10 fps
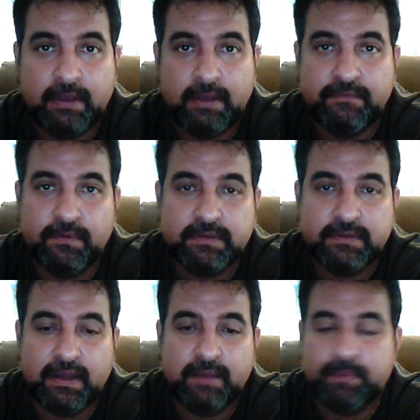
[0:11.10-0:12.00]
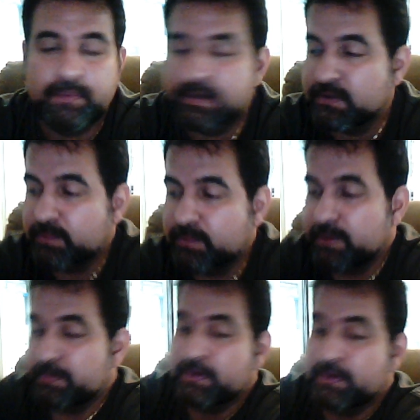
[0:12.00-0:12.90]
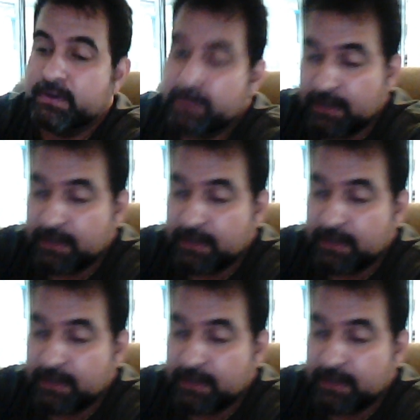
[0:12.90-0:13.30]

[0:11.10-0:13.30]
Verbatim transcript: Hey folks, uh, Practical Prepper here.